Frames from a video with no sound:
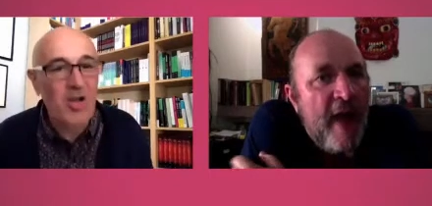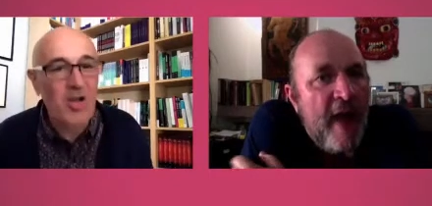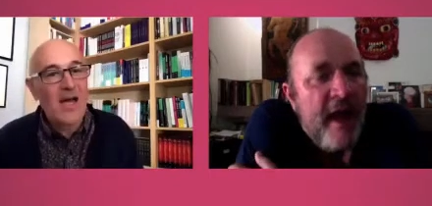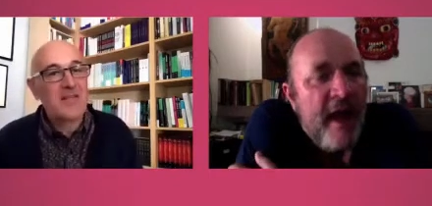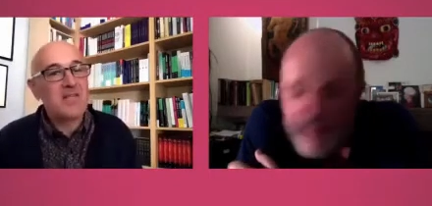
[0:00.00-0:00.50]

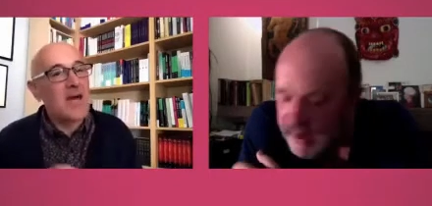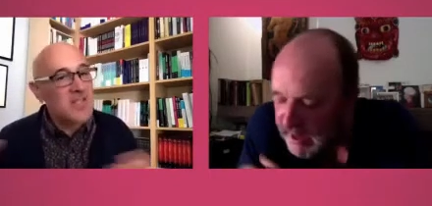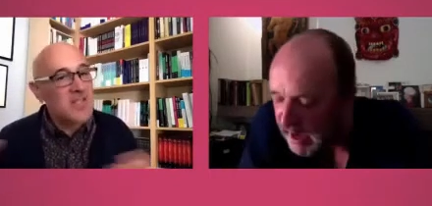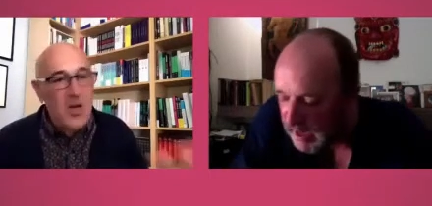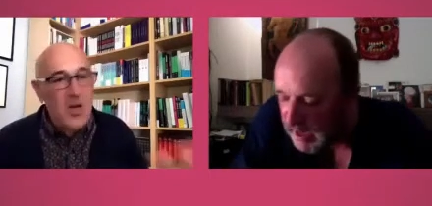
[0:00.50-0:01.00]
Speaker 1: And, and, and, and
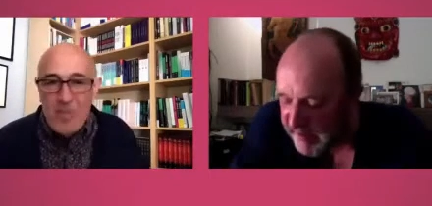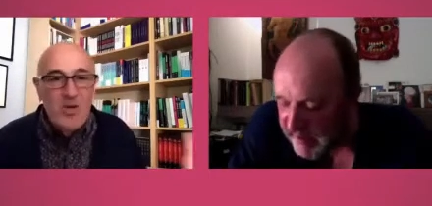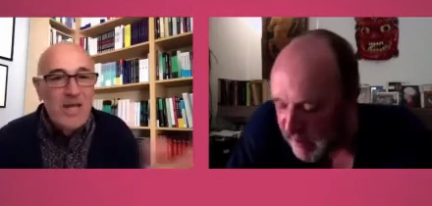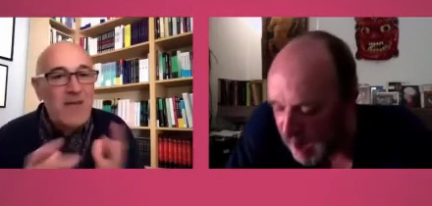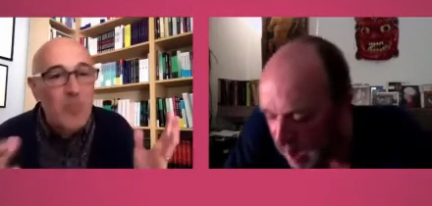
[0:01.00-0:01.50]
so
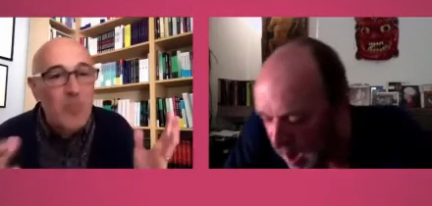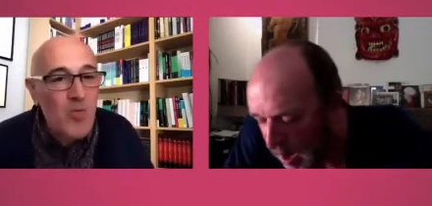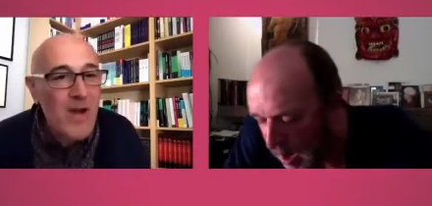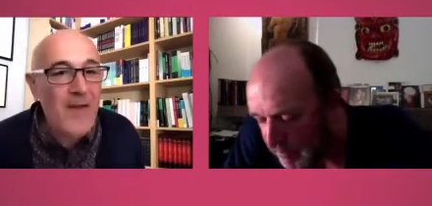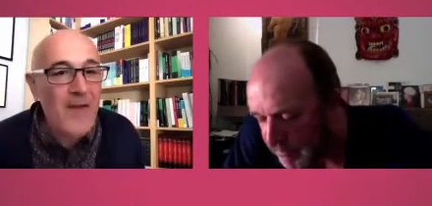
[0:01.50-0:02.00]

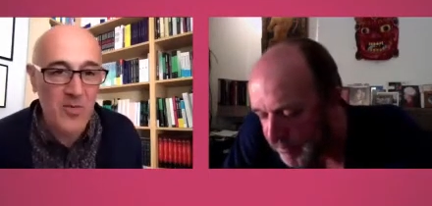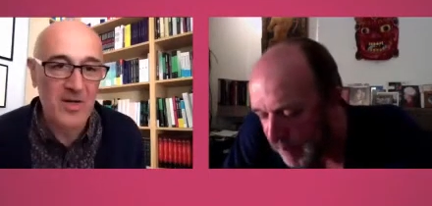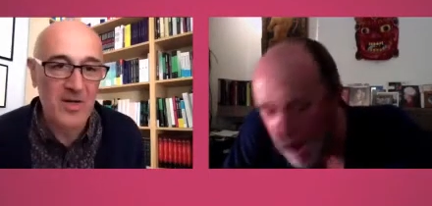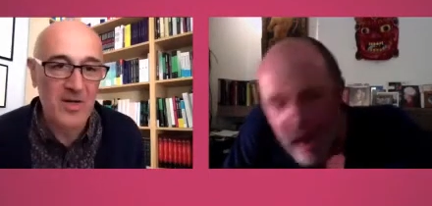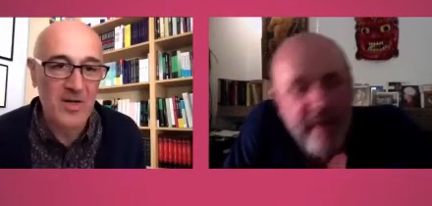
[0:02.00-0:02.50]
around the world.
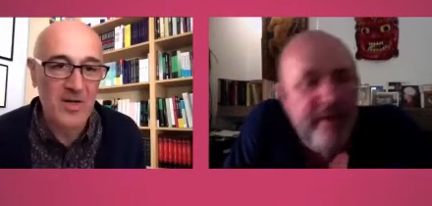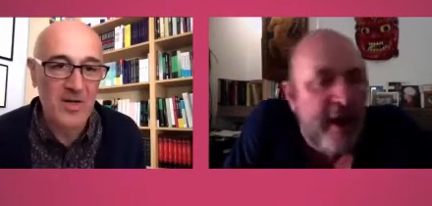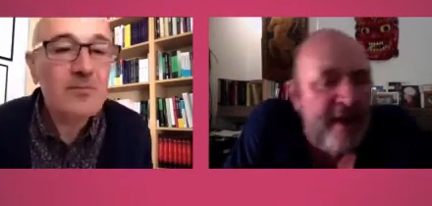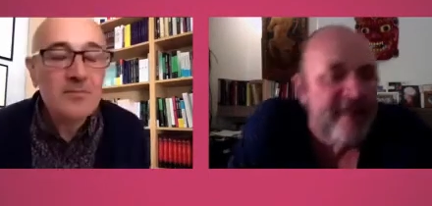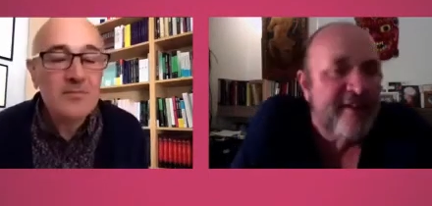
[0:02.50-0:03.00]
Speaker 2: You
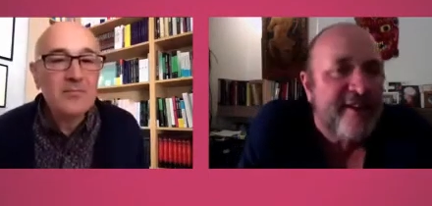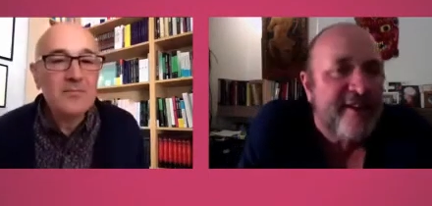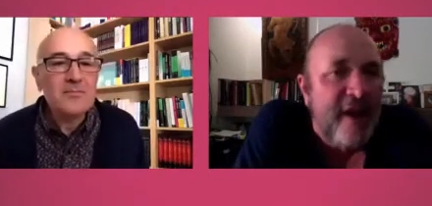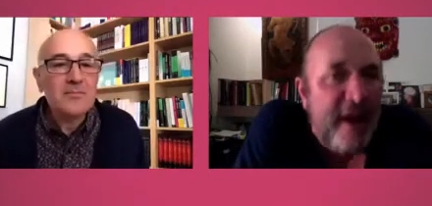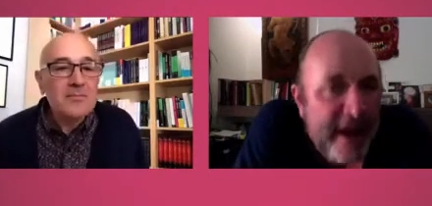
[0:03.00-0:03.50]
know, in a sense,
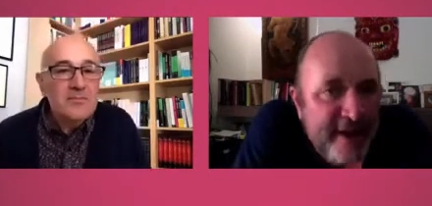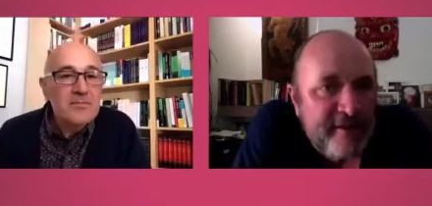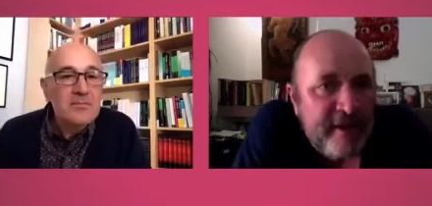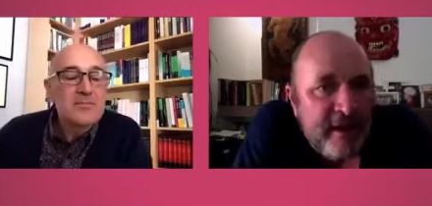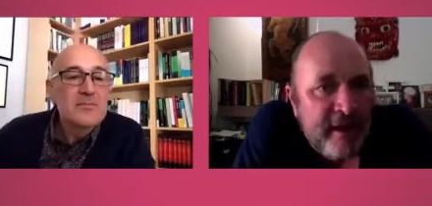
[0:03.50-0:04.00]

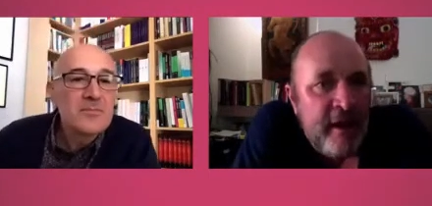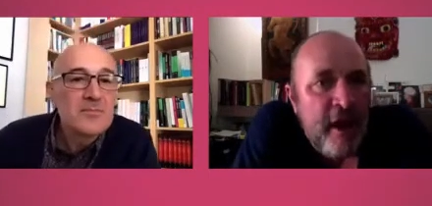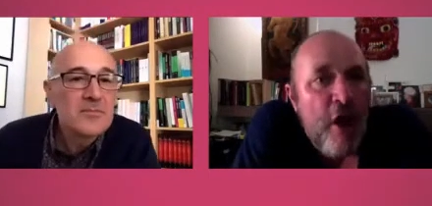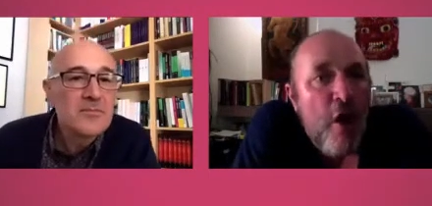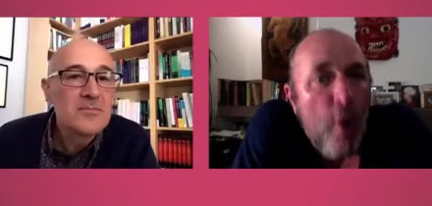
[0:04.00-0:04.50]
collating
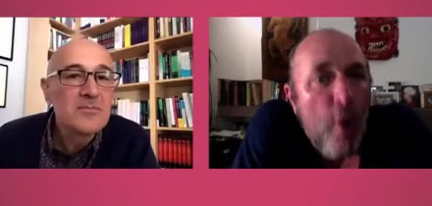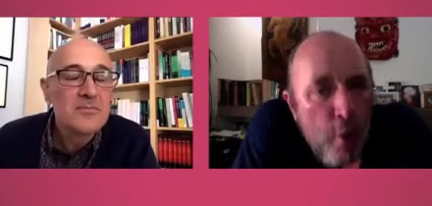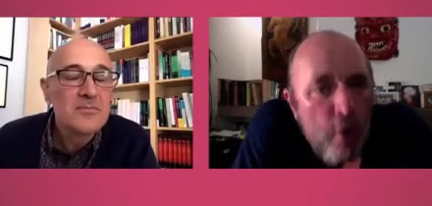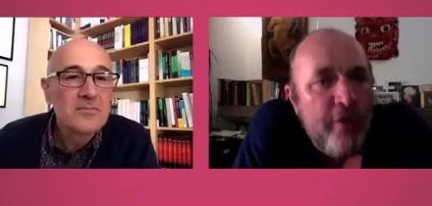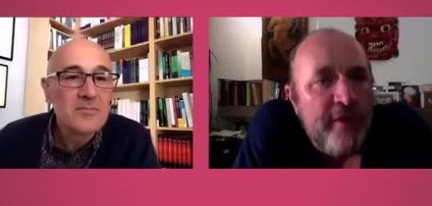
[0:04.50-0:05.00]

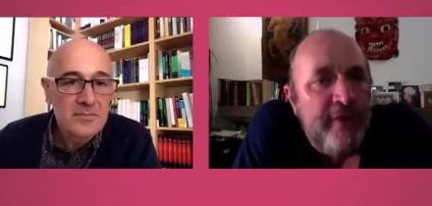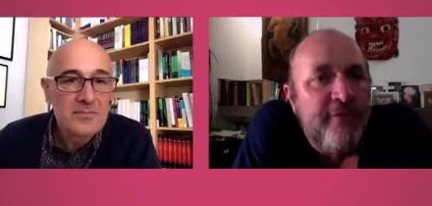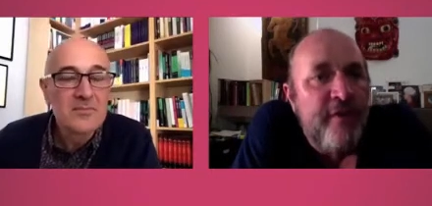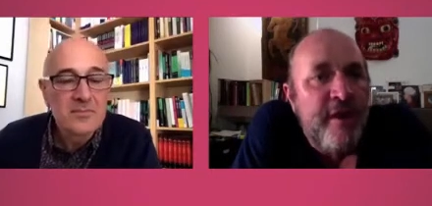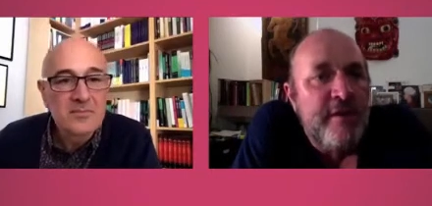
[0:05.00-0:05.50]
all the
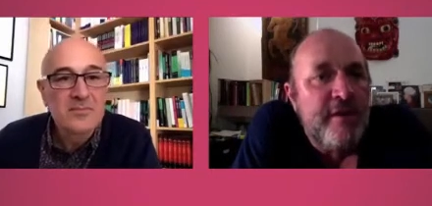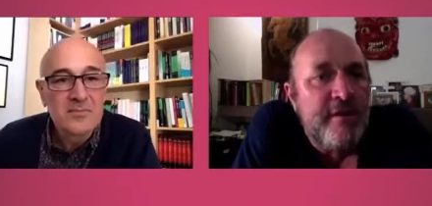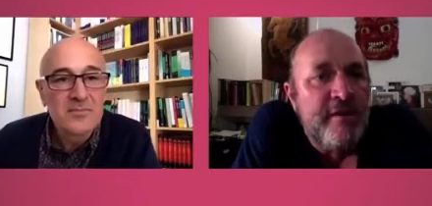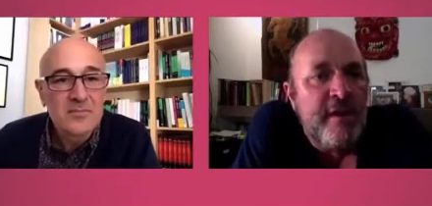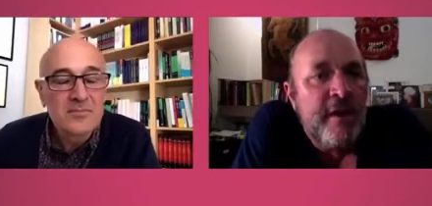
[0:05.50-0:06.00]

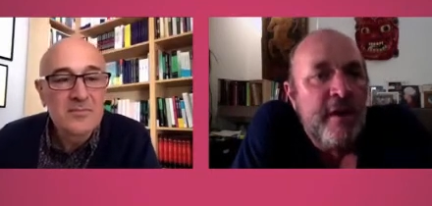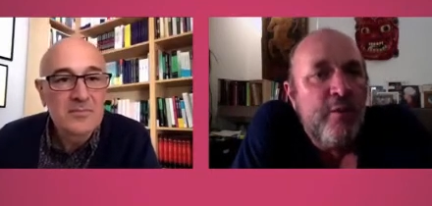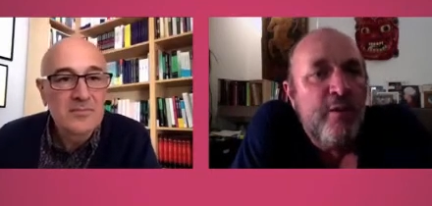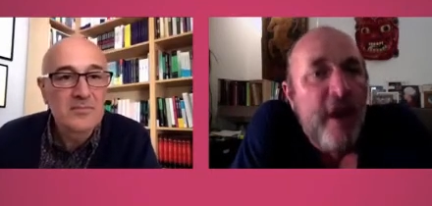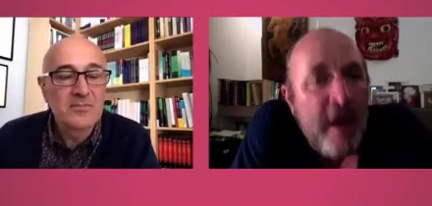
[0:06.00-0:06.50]
different
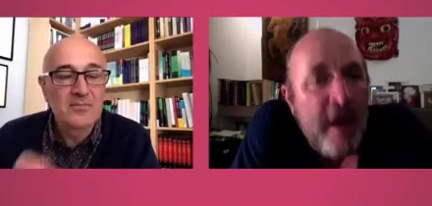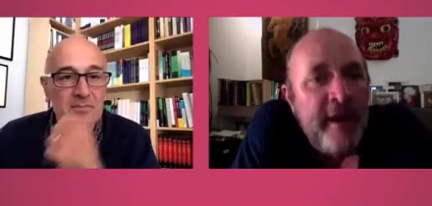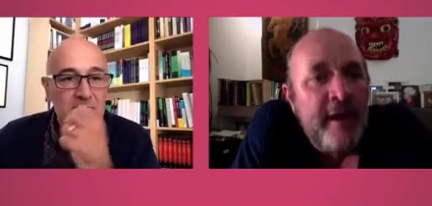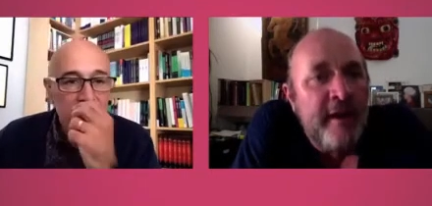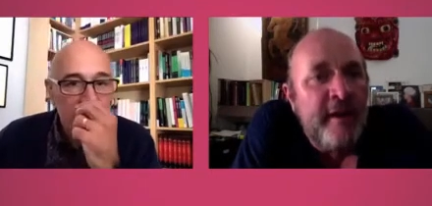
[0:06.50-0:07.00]

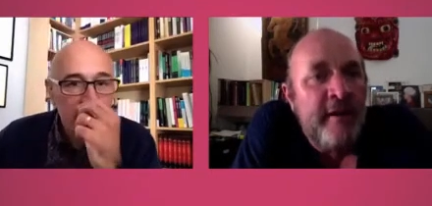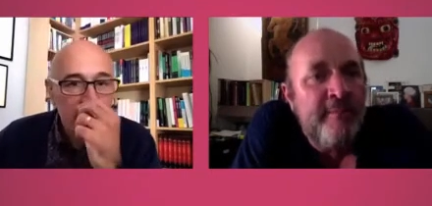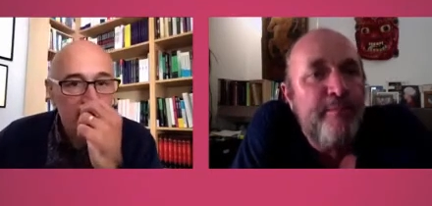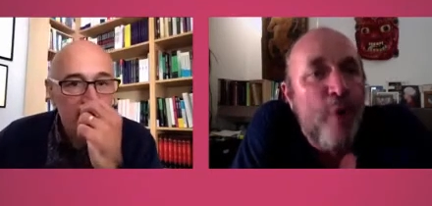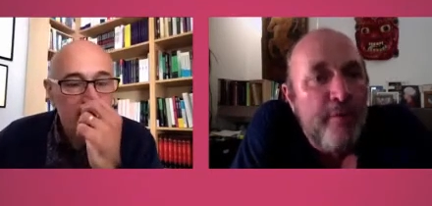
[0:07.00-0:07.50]
learning
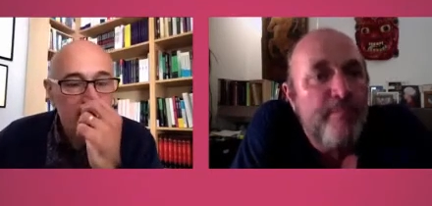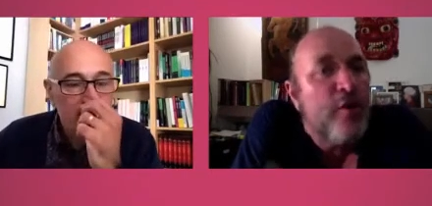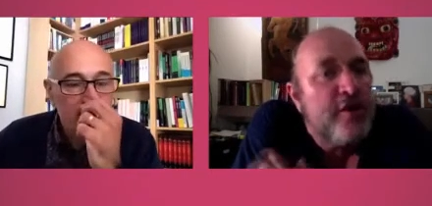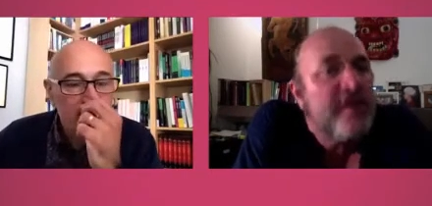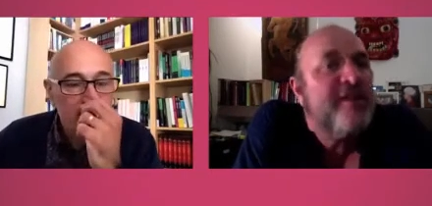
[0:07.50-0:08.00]
bod-
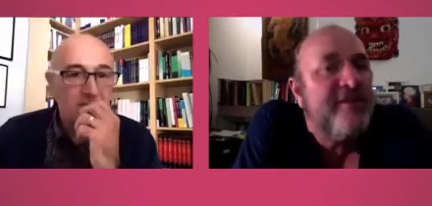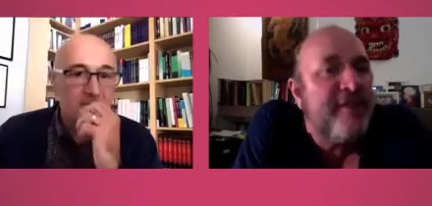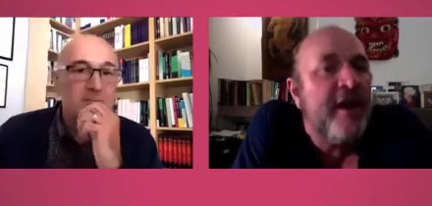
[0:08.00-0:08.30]
bodies of